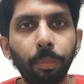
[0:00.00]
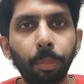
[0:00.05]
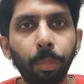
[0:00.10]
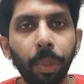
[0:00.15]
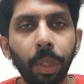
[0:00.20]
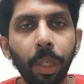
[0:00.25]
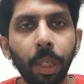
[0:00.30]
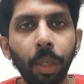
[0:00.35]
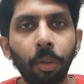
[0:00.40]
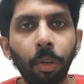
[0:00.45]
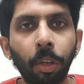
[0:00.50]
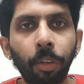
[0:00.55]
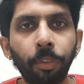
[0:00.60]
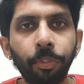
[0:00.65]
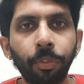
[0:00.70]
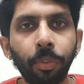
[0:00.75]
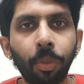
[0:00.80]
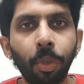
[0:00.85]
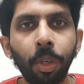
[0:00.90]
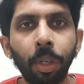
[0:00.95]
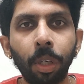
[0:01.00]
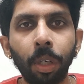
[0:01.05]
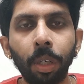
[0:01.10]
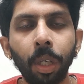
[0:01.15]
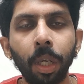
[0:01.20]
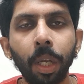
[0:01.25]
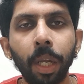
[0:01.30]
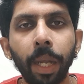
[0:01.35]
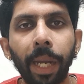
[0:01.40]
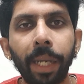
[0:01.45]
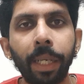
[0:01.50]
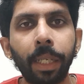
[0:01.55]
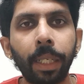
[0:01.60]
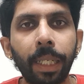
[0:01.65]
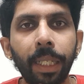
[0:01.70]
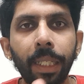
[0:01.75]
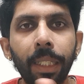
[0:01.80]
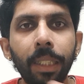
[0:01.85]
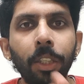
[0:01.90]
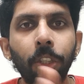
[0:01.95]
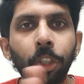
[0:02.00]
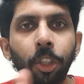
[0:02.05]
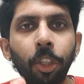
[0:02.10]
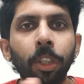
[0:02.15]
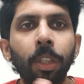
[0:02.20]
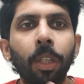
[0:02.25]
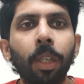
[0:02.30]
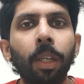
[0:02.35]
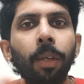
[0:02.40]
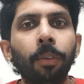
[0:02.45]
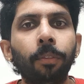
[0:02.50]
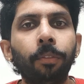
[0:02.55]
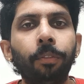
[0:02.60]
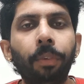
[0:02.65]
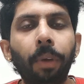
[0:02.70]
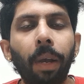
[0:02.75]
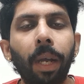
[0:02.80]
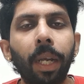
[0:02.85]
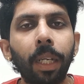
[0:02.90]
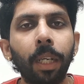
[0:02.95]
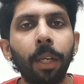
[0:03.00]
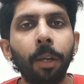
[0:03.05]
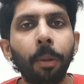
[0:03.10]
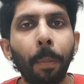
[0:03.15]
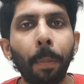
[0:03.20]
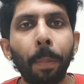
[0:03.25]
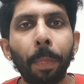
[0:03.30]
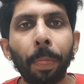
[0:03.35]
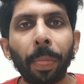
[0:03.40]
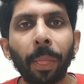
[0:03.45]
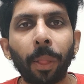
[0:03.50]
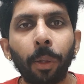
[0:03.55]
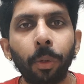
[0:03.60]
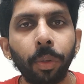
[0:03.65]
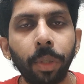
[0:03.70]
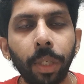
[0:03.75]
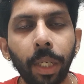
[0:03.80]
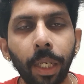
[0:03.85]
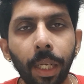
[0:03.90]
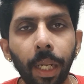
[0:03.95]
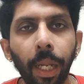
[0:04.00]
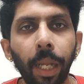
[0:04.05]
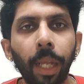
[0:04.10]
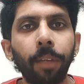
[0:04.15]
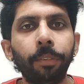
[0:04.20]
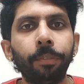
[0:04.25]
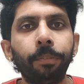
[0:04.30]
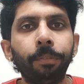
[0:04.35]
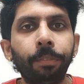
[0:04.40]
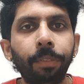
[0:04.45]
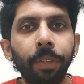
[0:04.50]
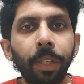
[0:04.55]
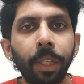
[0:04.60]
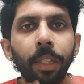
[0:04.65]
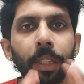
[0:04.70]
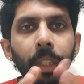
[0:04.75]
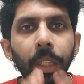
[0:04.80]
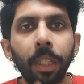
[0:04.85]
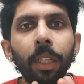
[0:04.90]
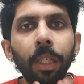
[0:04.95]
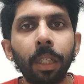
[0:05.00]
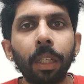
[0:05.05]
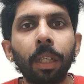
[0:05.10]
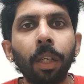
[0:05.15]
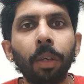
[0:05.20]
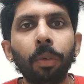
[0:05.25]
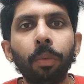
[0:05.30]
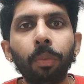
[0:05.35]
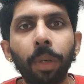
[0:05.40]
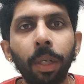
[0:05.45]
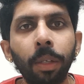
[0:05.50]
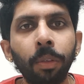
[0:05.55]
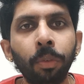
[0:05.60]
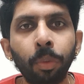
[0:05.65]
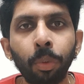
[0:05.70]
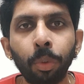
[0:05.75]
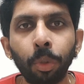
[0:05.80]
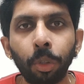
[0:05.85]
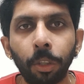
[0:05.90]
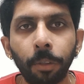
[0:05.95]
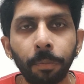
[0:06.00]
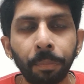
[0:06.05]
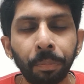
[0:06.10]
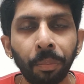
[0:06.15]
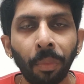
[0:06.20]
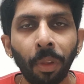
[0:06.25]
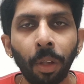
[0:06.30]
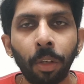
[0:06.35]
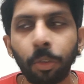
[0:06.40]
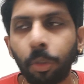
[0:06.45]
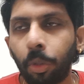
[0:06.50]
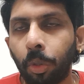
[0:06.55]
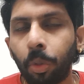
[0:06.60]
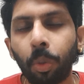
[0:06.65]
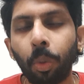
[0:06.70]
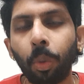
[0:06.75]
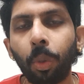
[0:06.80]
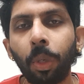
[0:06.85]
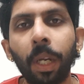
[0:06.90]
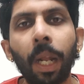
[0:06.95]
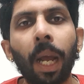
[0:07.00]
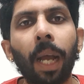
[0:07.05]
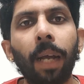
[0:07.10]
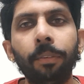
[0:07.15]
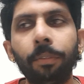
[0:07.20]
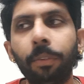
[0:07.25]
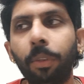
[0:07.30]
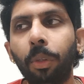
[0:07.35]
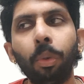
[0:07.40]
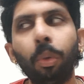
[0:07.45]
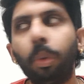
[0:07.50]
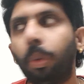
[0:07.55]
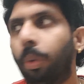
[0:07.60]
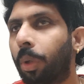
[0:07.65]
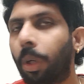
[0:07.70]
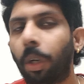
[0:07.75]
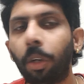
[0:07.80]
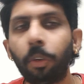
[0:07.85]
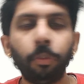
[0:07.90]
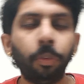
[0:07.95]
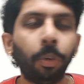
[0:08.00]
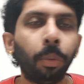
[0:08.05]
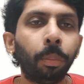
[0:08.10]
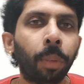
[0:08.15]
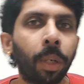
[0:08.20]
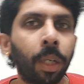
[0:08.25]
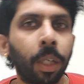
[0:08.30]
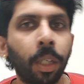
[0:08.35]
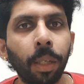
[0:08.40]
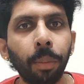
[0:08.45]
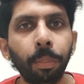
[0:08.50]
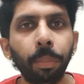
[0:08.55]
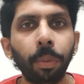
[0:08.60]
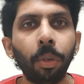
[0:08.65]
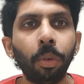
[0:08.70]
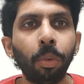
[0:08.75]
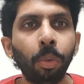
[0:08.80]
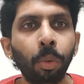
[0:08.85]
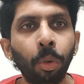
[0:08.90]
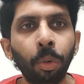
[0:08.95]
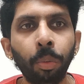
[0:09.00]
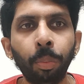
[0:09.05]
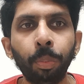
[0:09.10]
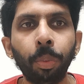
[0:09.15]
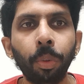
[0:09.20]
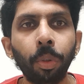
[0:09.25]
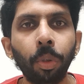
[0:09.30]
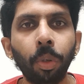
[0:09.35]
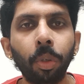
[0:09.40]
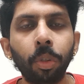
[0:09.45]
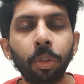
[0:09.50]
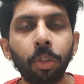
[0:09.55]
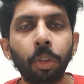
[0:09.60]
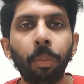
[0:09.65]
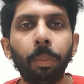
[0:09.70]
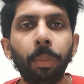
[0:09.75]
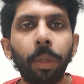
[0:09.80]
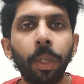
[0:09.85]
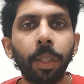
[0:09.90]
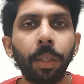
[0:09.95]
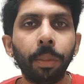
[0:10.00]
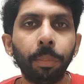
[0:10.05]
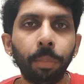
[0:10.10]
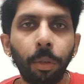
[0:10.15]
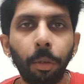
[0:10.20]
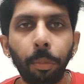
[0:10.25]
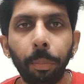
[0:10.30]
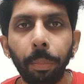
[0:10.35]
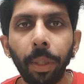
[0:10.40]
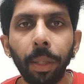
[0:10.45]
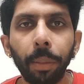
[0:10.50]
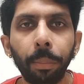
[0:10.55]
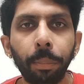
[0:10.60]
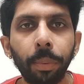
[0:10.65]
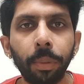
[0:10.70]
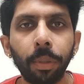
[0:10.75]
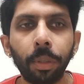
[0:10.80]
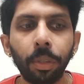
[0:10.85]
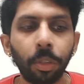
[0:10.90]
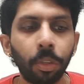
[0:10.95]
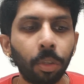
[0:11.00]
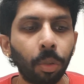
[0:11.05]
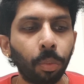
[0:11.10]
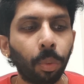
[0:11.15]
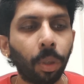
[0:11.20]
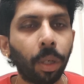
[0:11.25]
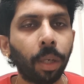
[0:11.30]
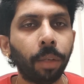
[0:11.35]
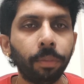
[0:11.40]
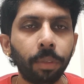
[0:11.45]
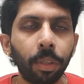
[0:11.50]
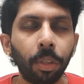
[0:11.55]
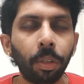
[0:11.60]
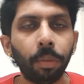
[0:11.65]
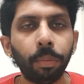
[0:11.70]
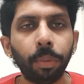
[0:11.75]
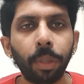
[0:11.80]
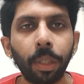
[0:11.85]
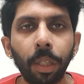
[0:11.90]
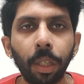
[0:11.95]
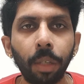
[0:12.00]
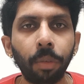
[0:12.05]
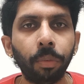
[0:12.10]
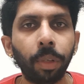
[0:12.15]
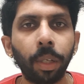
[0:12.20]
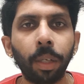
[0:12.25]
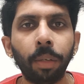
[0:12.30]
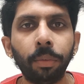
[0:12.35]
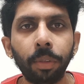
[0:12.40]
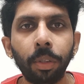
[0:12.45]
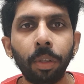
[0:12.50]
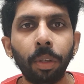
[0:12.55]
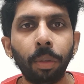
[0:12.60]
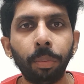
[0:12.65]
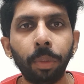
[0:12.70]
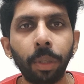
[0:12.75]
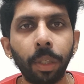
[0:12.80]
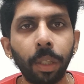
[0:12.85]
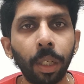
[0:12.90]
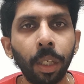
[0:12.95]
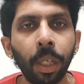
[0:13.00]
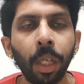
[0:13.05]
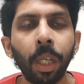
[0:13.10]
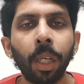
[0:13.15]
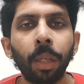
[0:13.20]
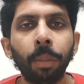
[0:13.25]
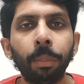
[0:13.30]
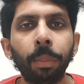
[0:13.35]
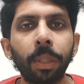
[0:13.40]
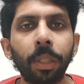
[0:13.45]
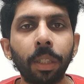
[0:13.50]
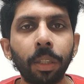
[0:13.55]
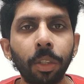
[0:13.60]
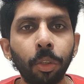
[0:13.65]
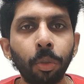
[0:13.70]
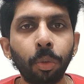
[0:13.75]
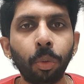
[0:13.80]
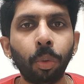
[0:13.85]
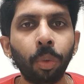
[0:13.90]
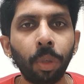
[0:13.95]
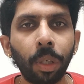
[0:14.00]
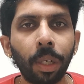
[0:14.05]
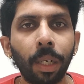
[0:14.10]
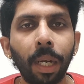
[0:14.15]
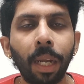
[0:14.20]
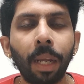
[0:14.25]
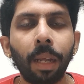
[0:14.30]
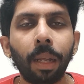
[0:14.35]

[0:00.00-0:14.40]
particular folder, and each file you get everything under one hood. So you don't have to look out for multiple notebooks or multiple papers or whatever you have written, wherever you have written, because you don't